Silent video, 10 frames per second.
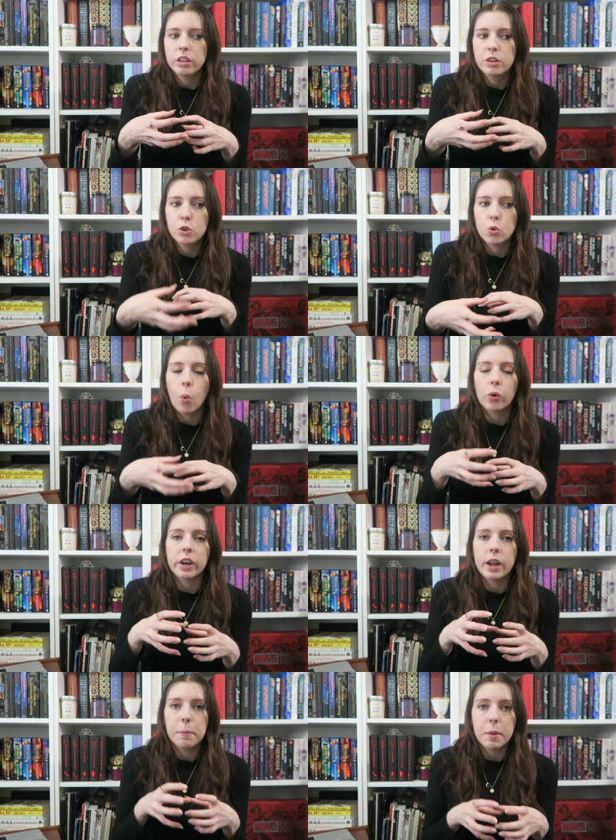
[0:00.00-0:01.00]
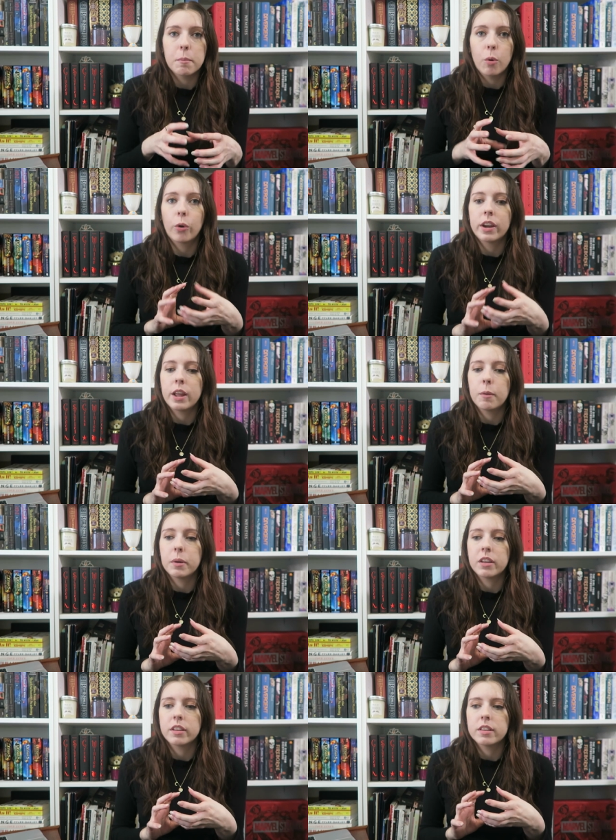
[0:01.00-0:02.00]
story a bit more in here
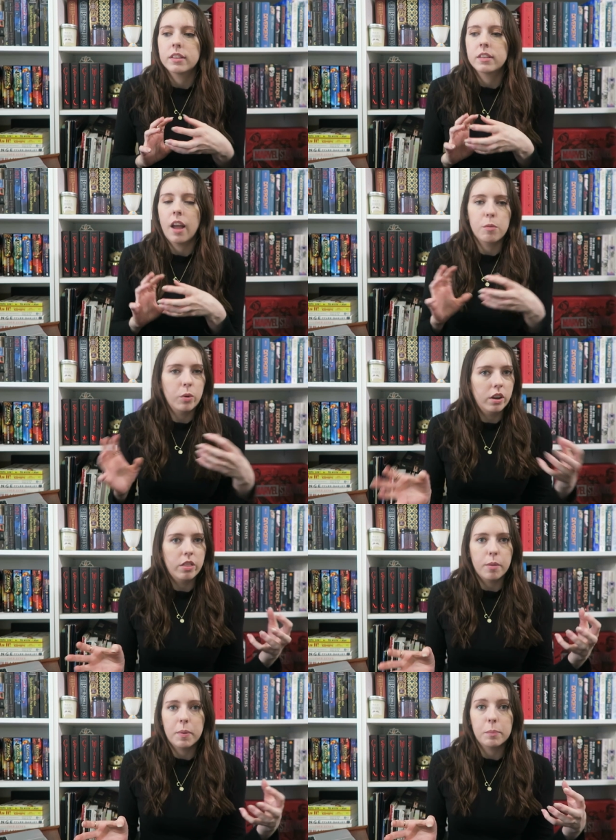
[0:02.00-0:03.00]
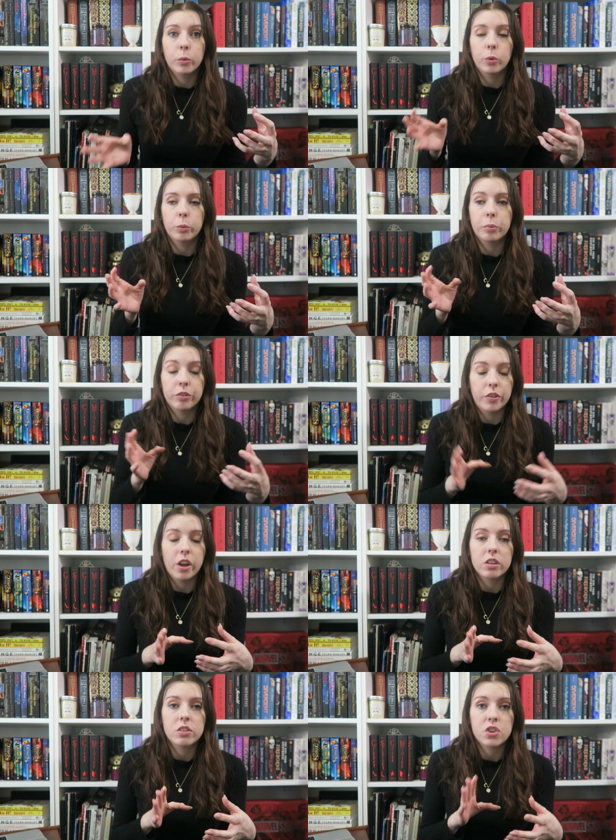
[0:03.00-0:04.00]
because I'm one of the people who
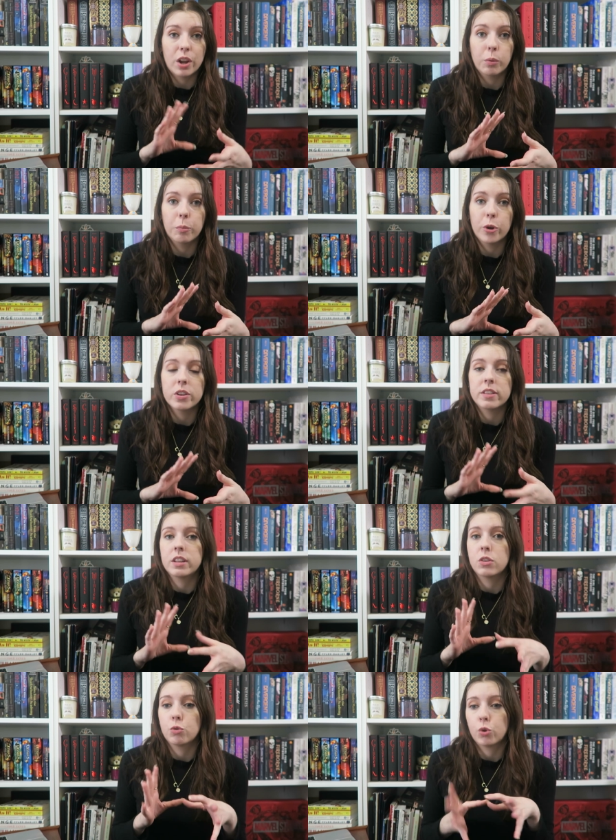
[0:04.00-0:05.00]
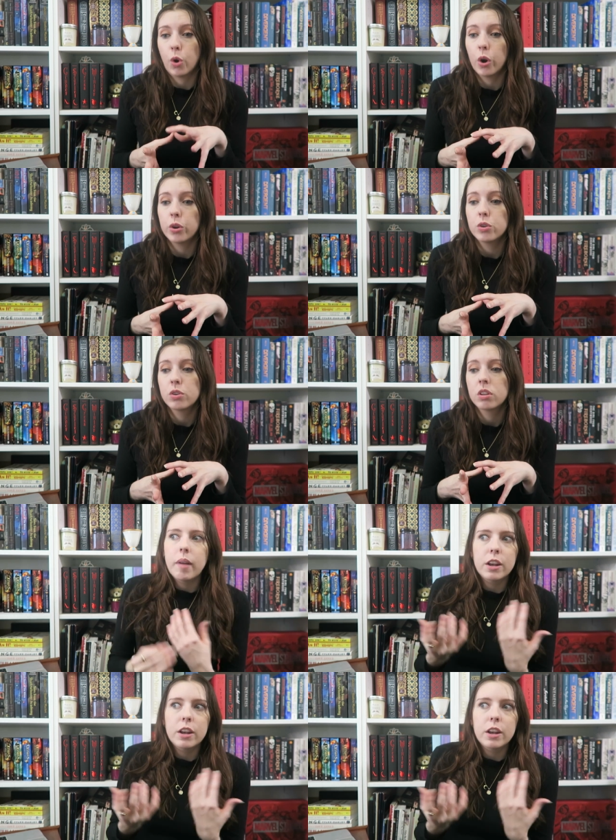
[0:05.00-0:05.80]
prefers Shadow and Bone to Six of Crows.